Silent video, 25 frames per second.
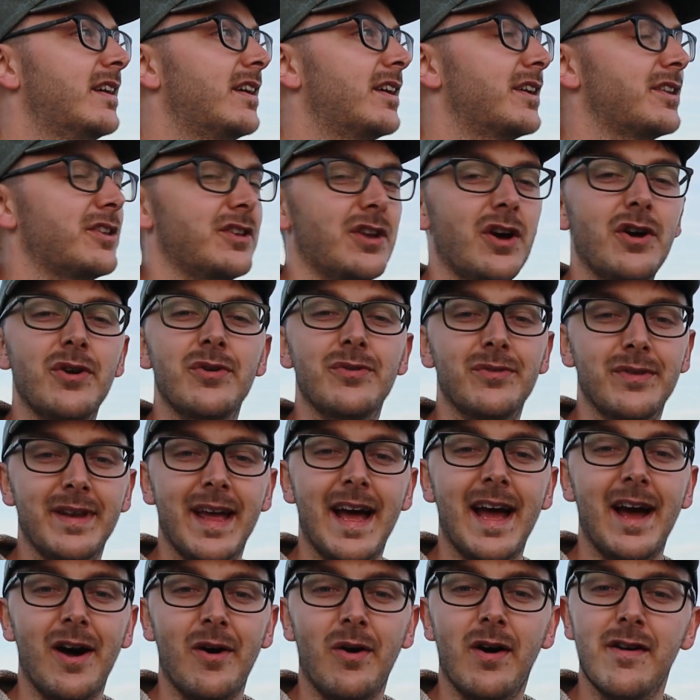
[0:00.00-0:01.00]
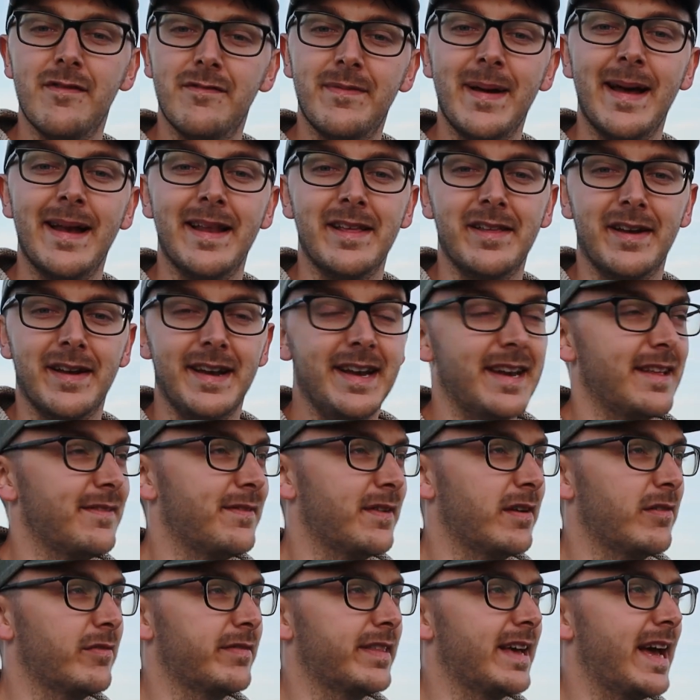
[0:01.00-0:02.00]
I know now I've barely done
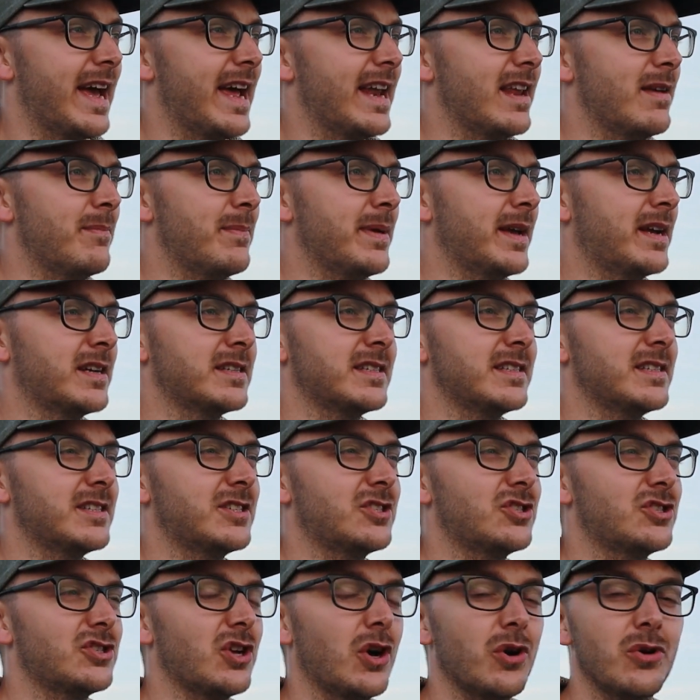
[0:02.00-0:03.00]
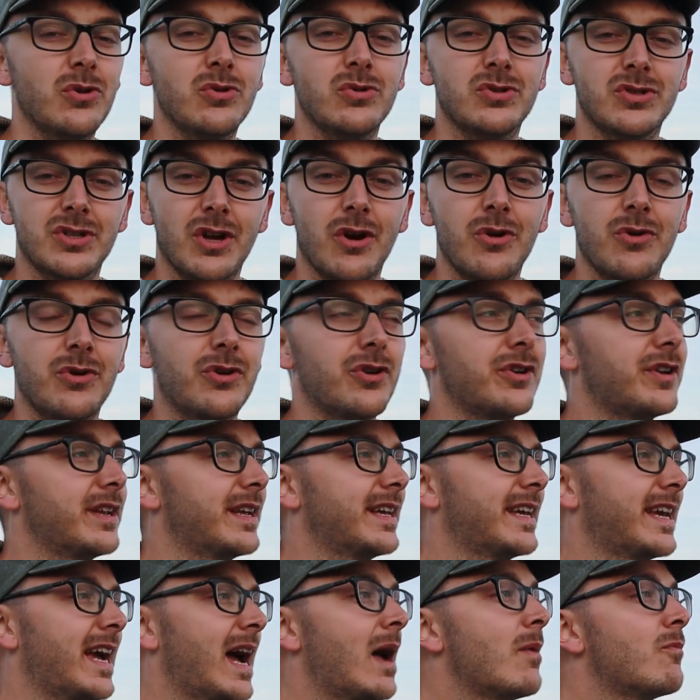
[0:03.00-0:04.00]
anything with that edit because it's so good
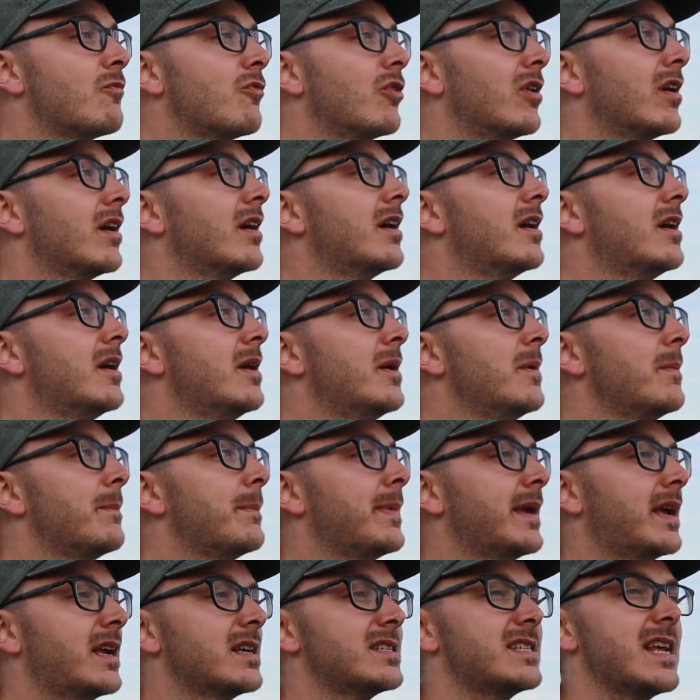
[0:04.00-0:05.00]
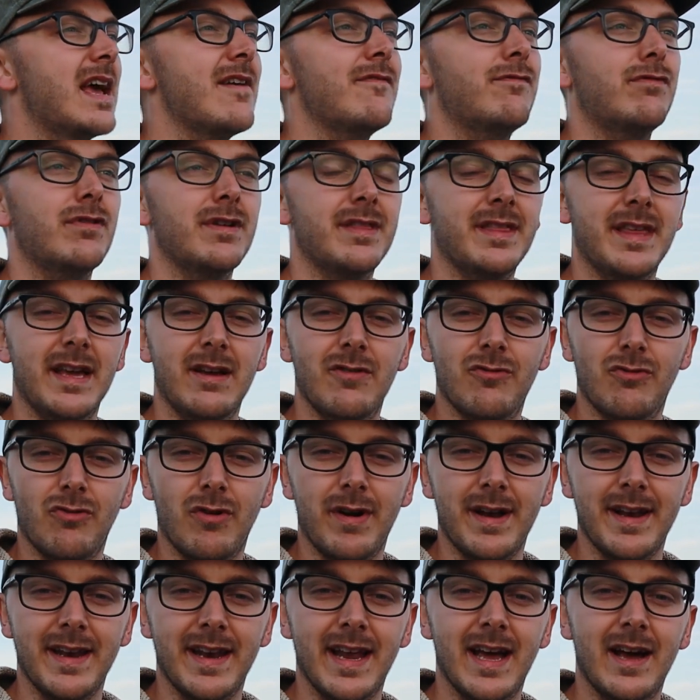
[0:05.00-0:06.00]
in camera, because everything
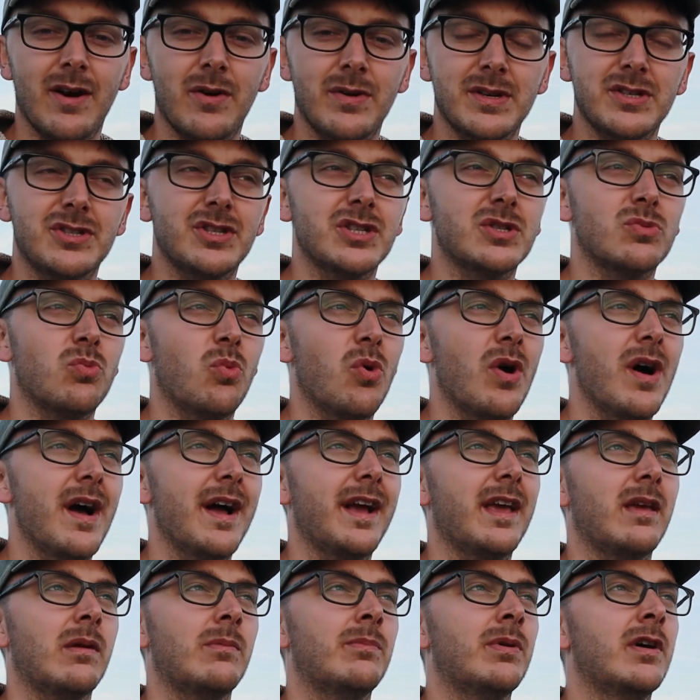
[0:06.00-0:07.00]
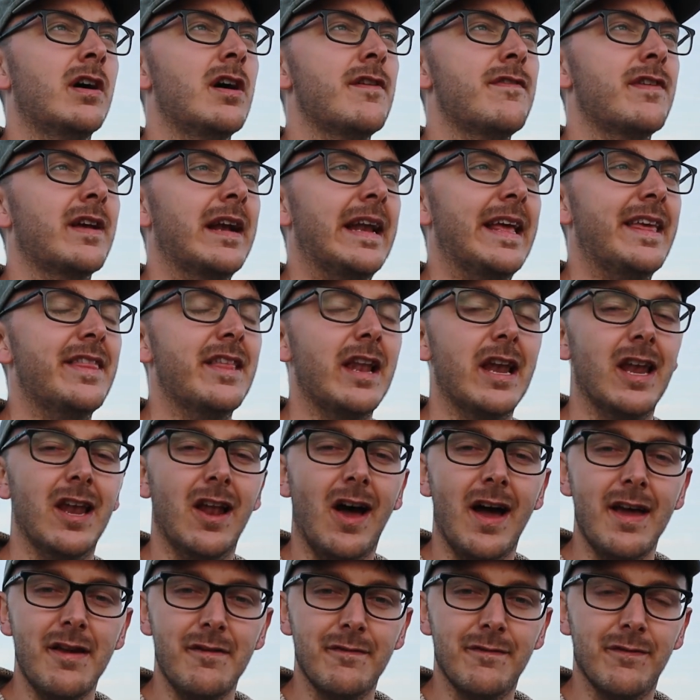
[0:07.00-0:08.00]
right now is just working perfectly. The
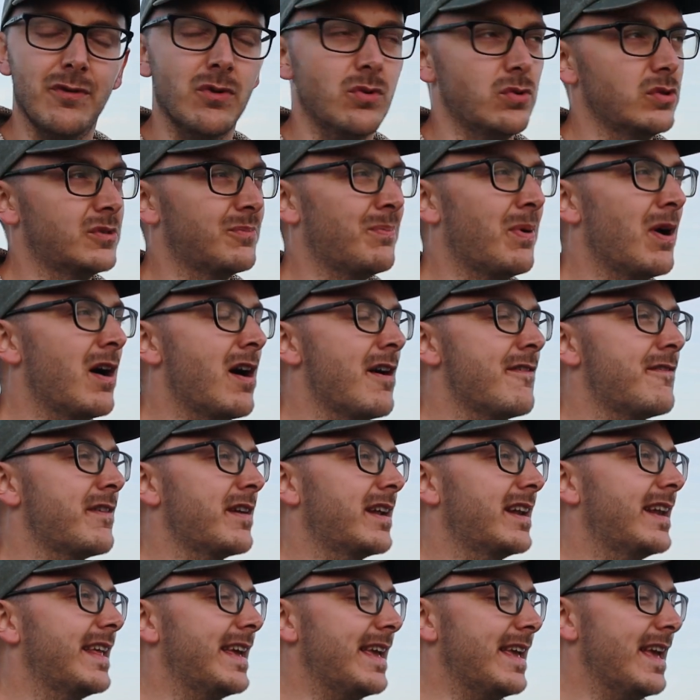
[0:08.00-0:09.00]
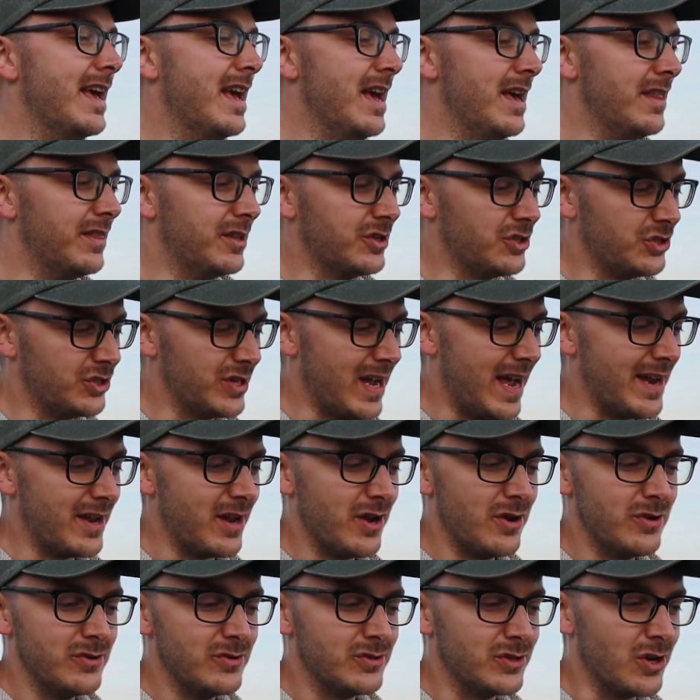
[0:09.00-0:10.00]
light falls perfectly, the
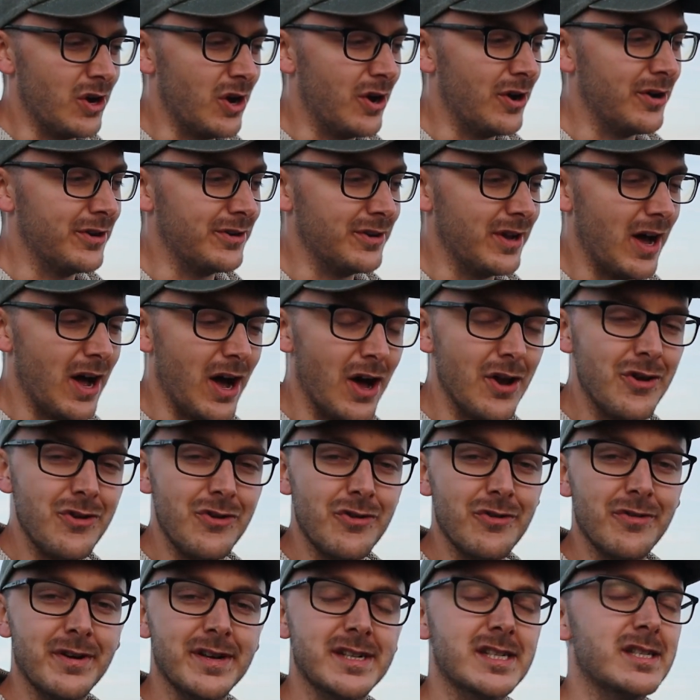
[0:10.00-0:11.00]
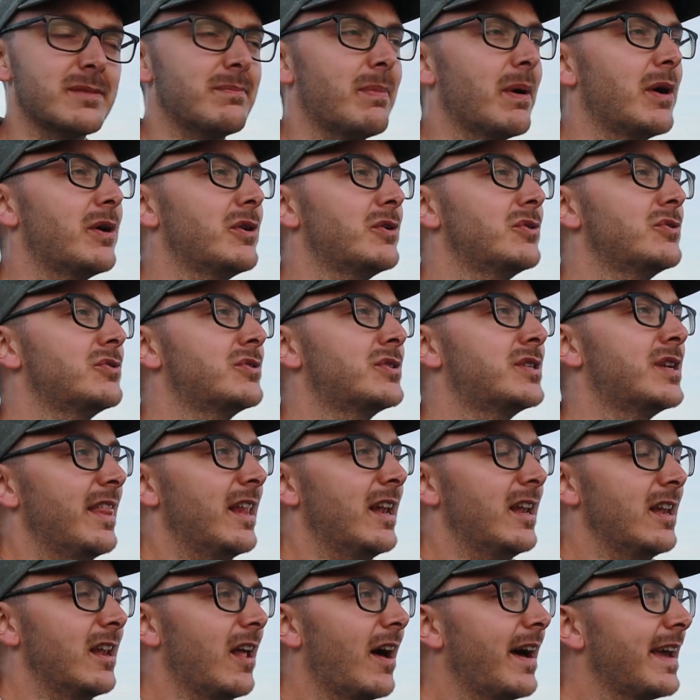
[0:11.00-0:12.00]
shadows aren't underexposed,
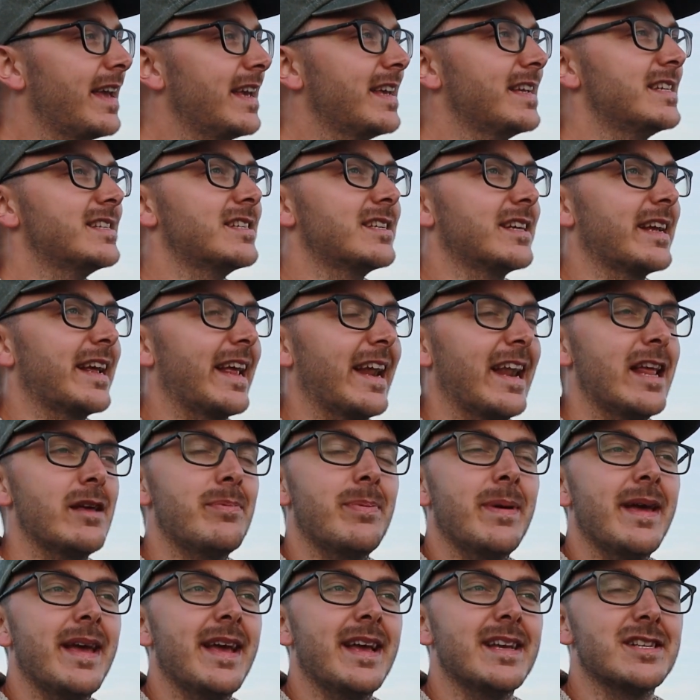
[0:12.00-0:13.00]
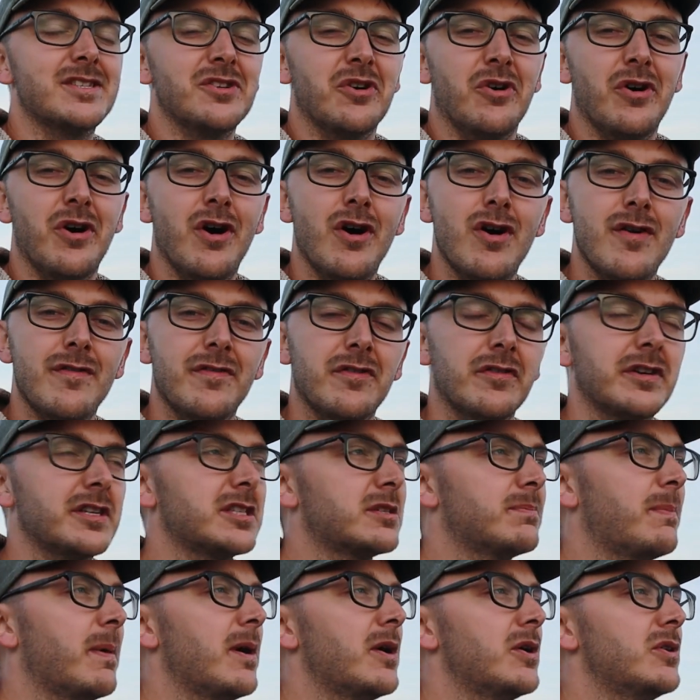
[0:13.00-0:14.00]
the light isn't clipping, it's not
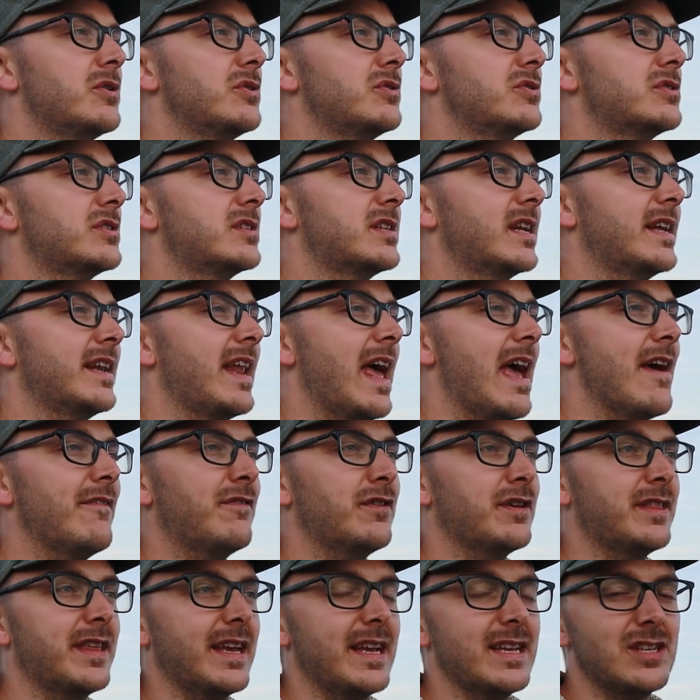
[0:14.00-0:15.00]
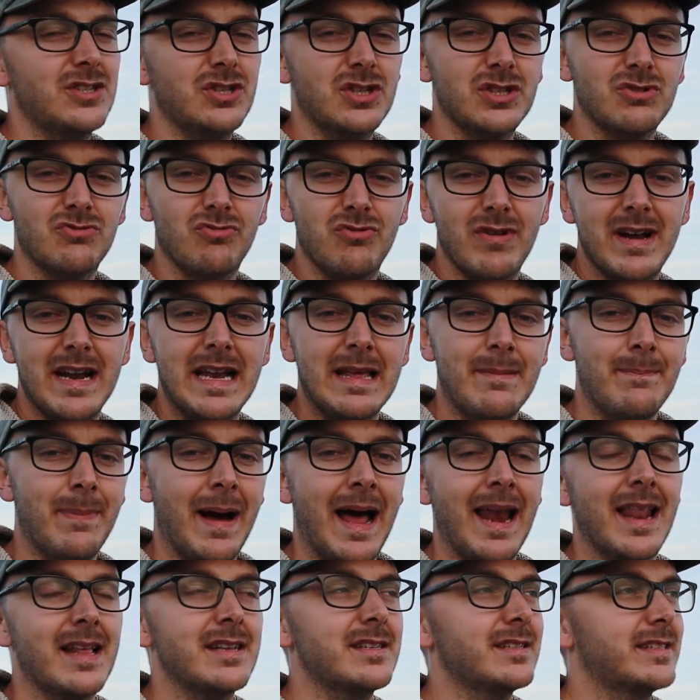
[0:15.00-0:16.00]
overexposed, and everything is just really
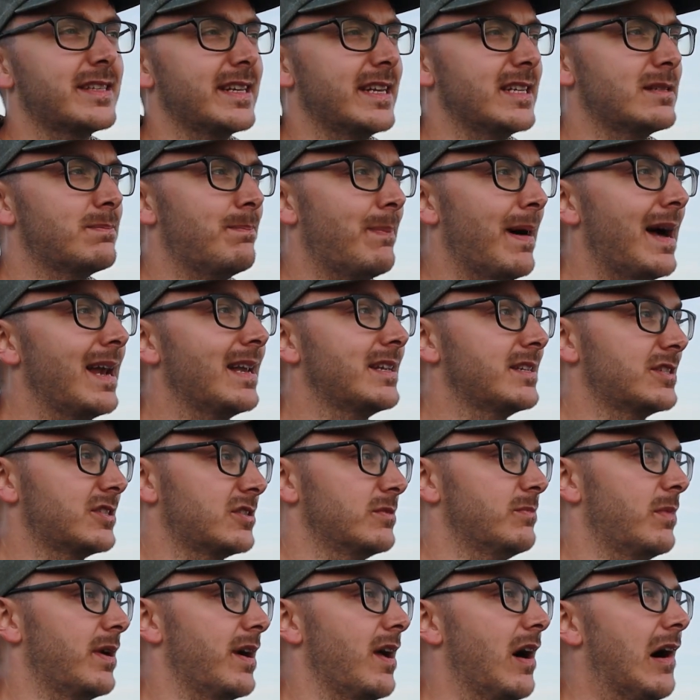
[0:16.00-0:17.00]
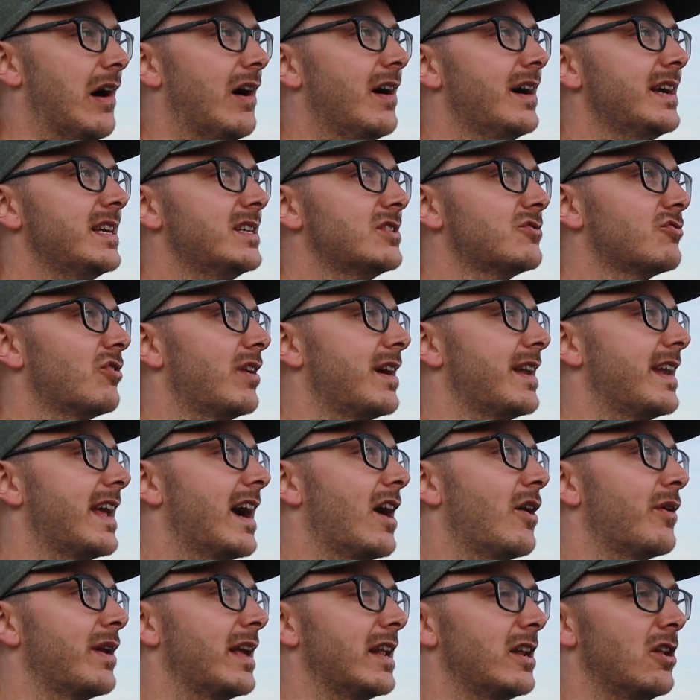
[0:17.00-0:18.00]
balanced, and it's balanced to my eyes right
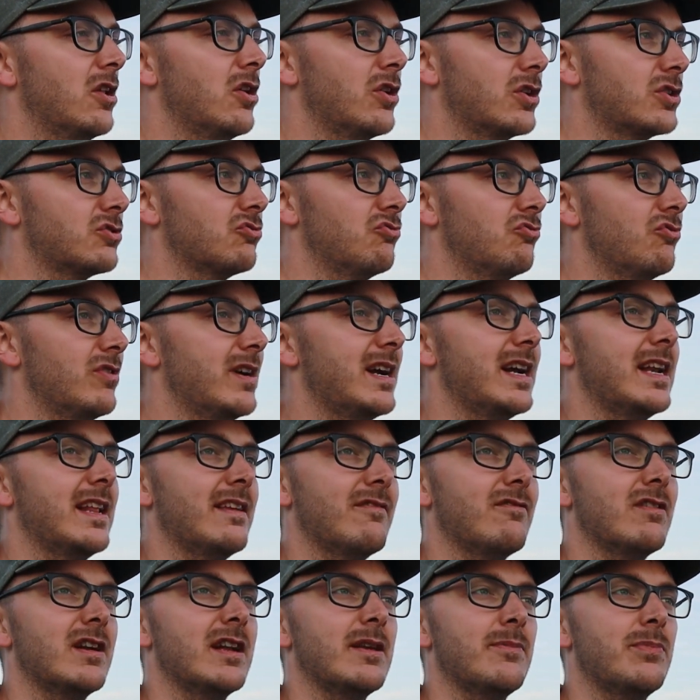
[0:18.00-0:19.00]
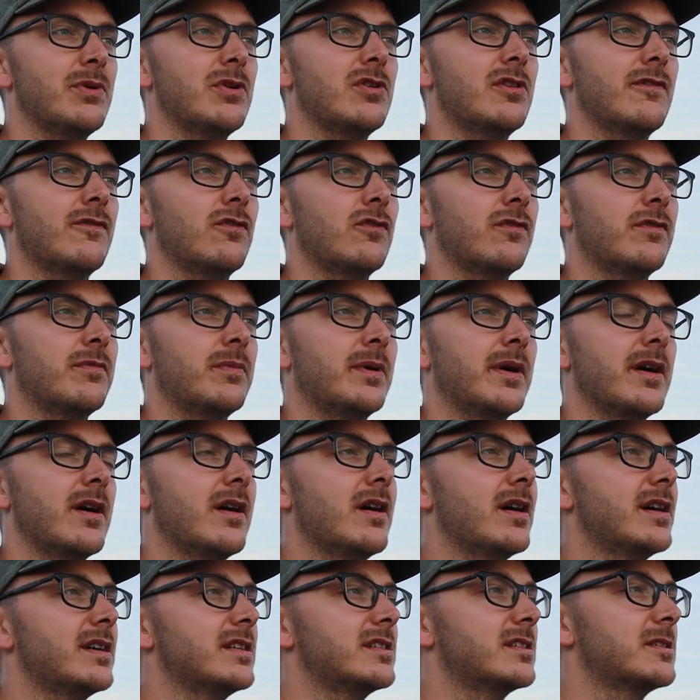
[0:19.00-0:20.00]
now, and it looks really beautiful for my
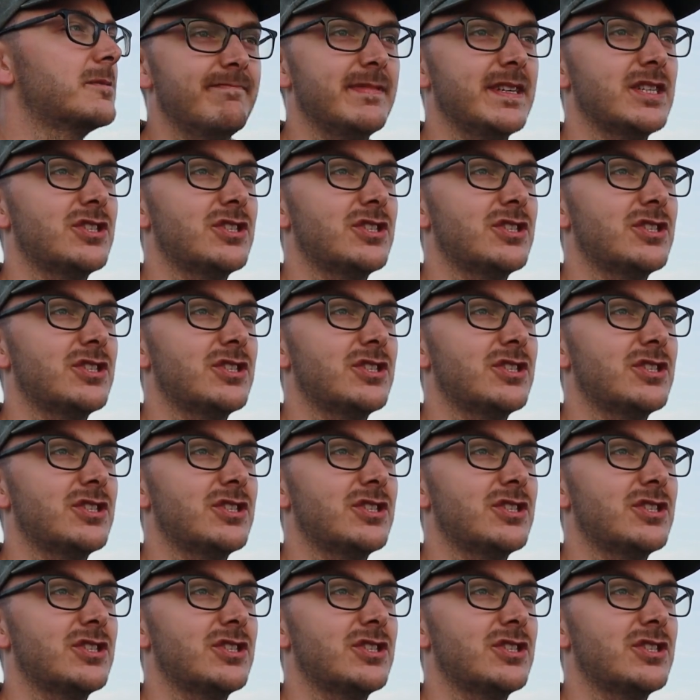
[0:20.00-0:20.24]
eyes.